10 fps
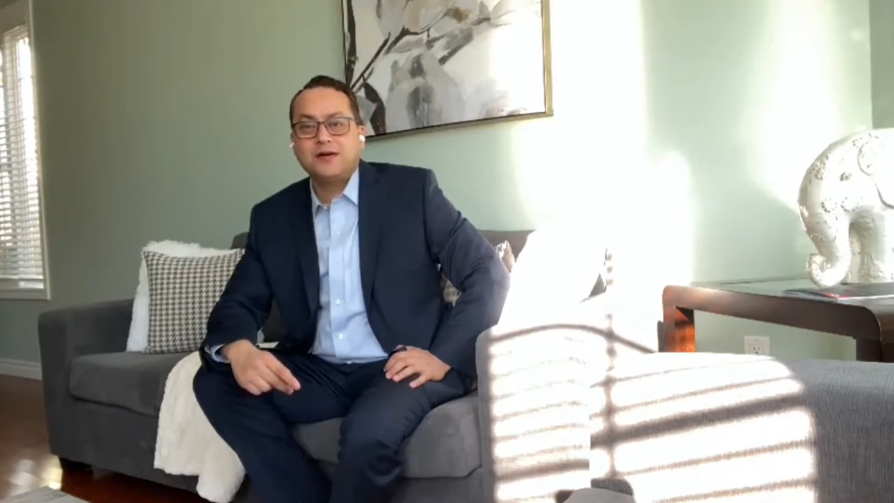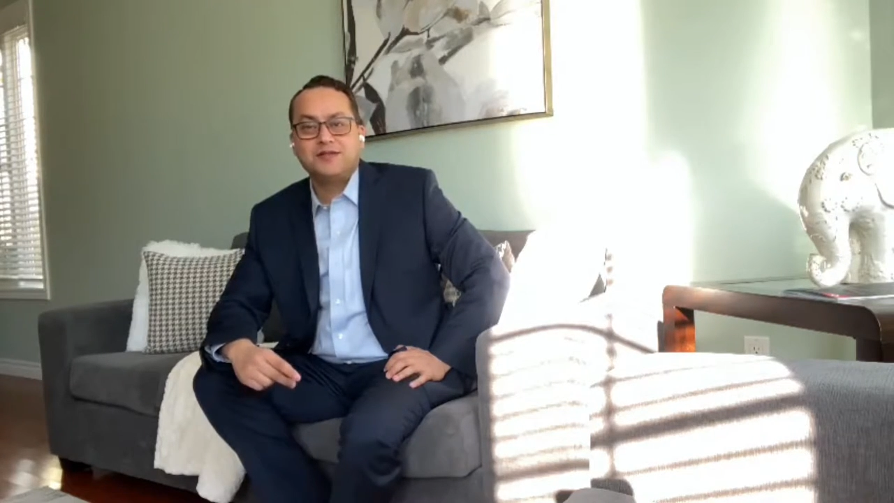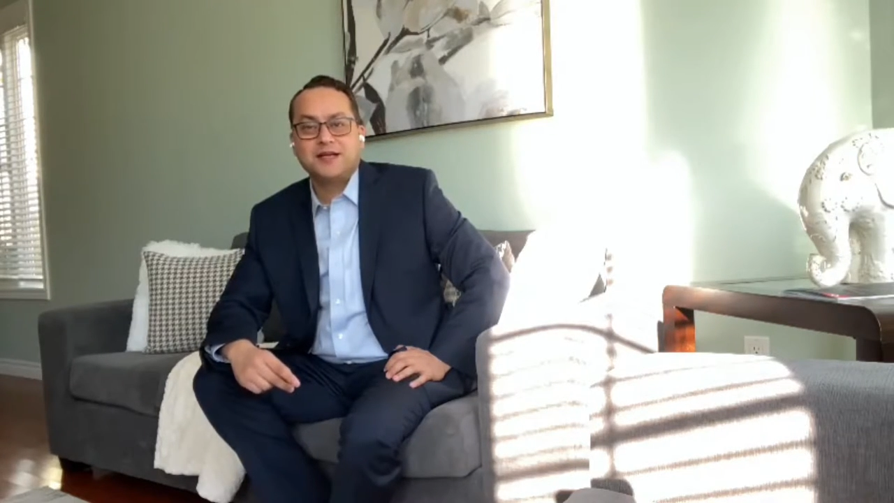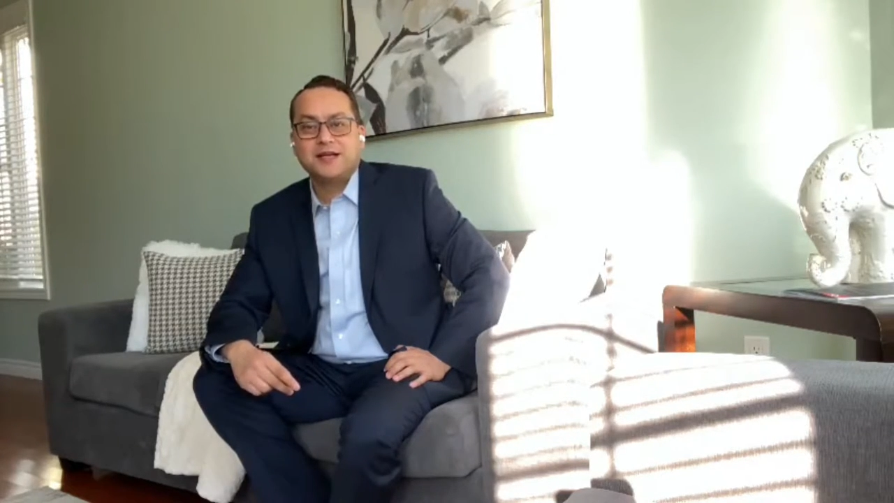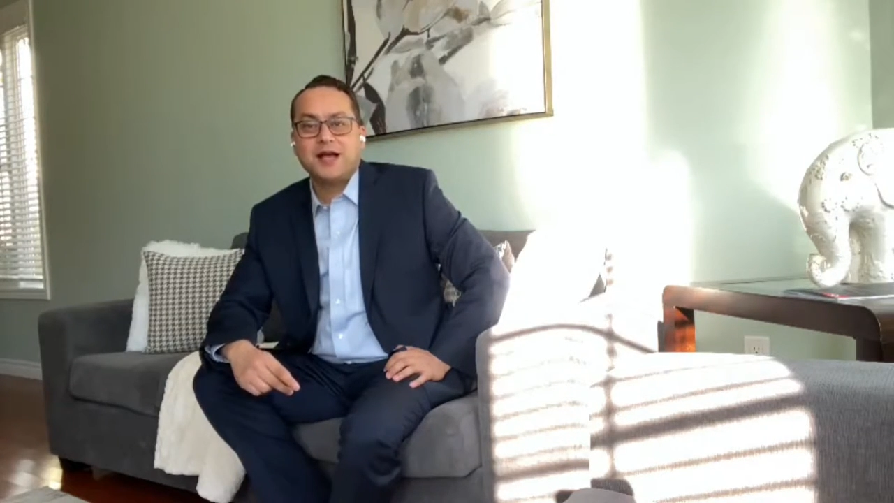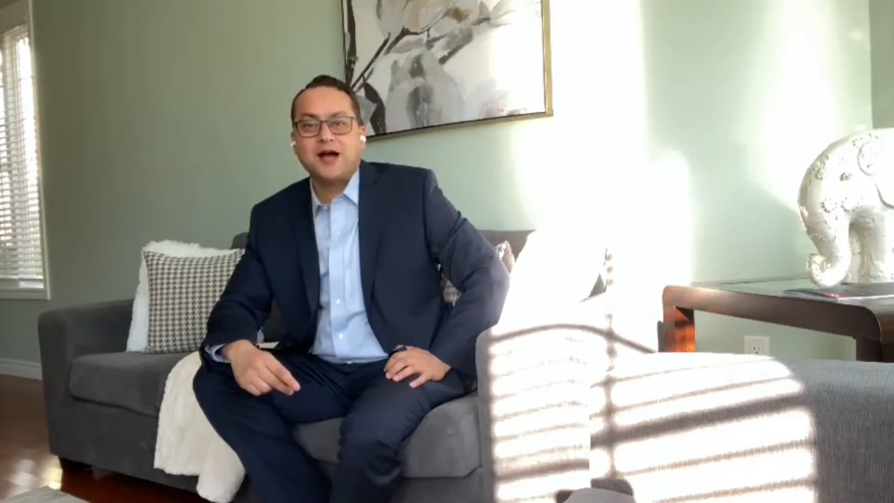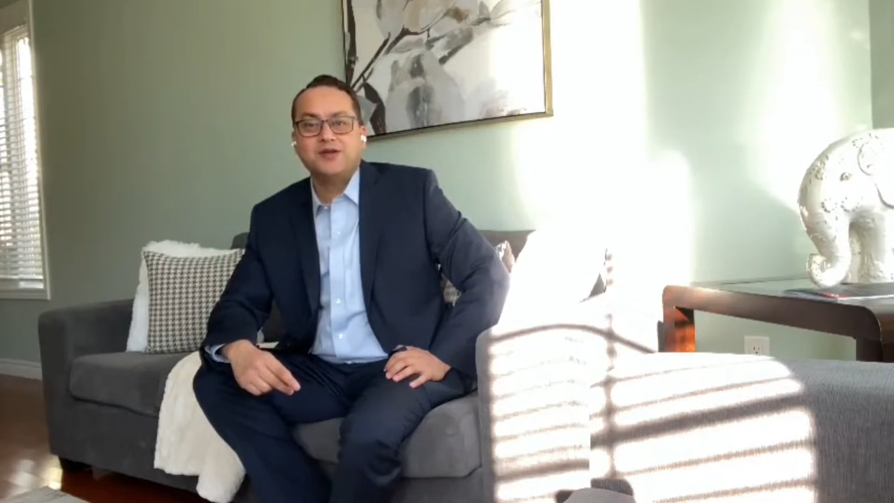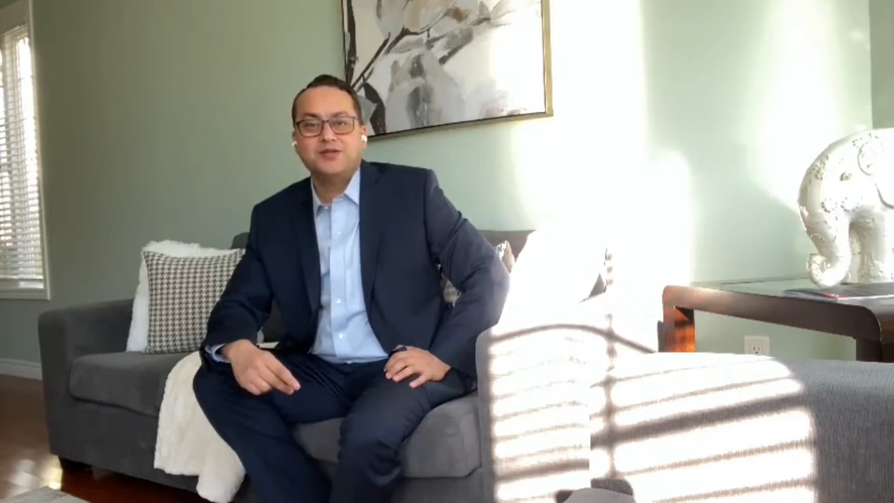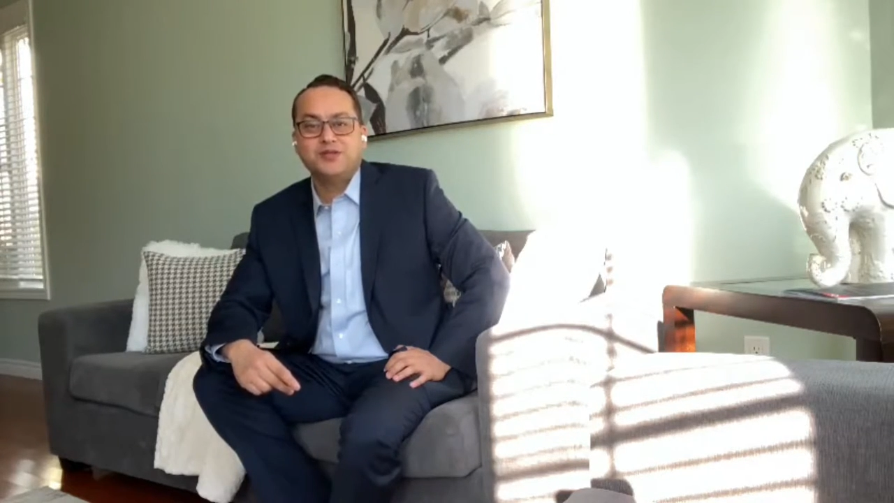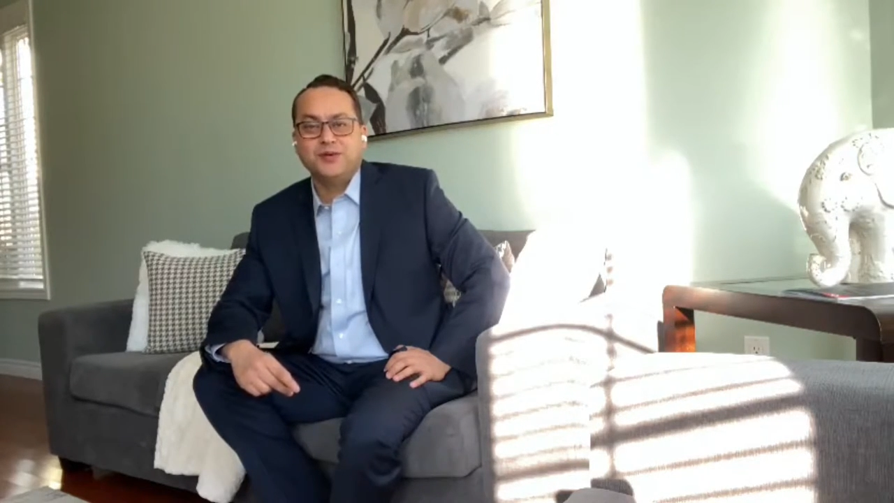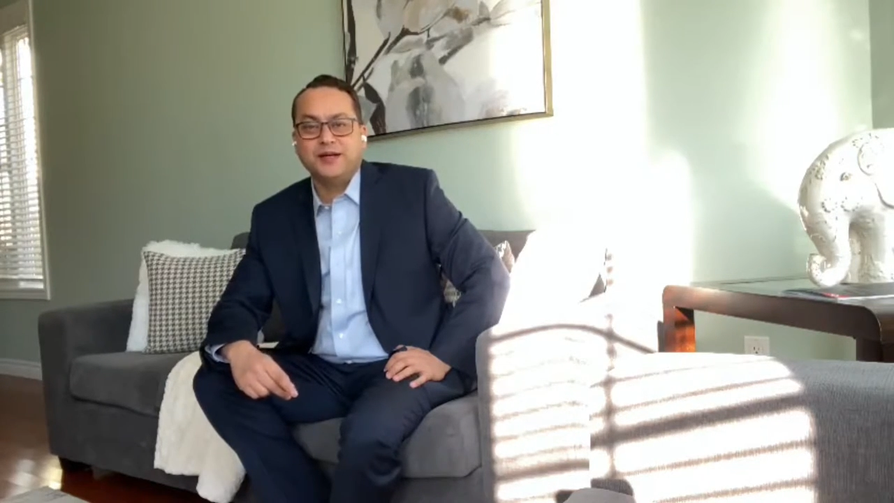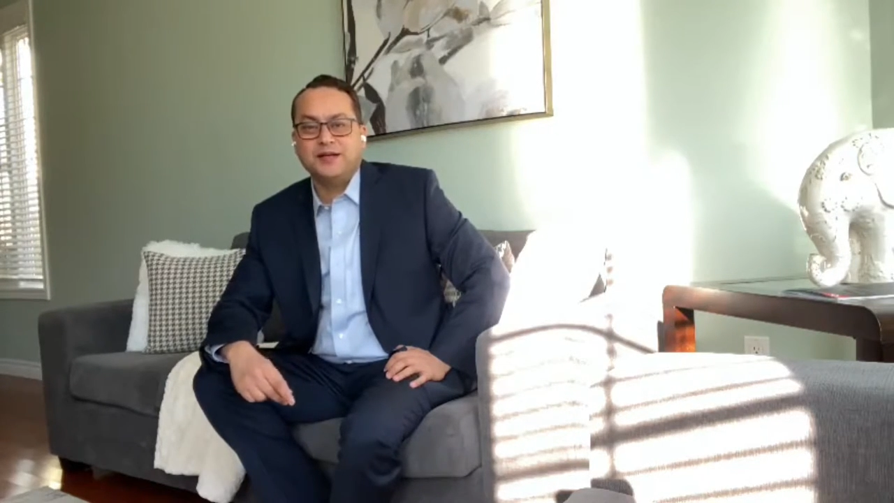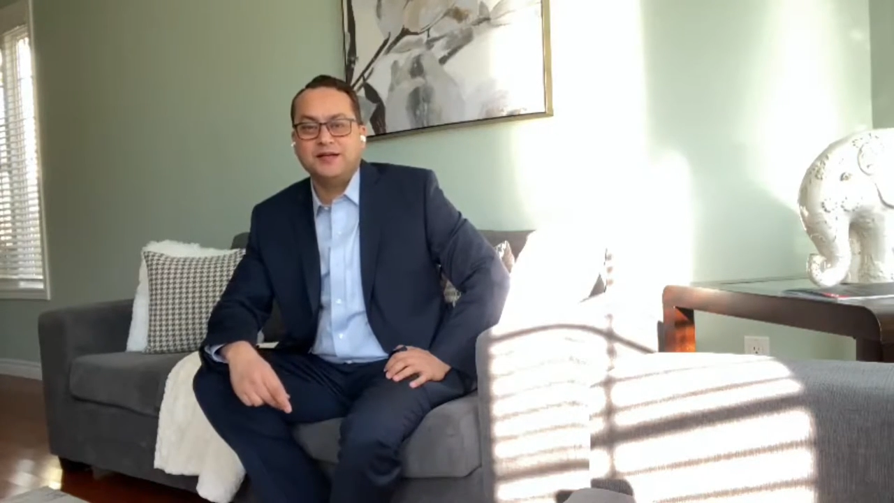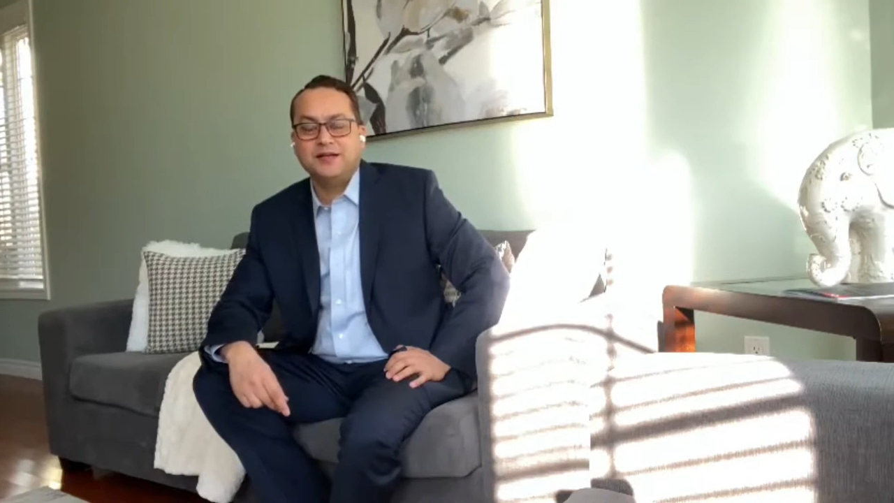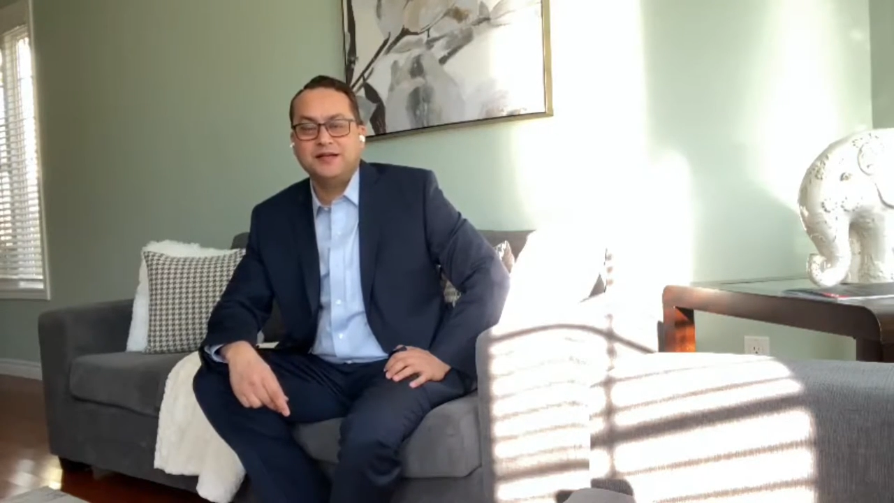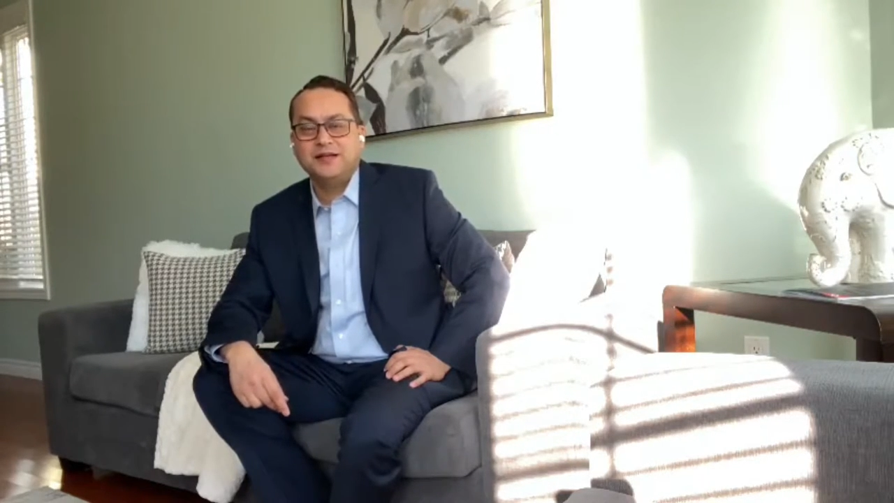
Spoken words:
exactly how to do it.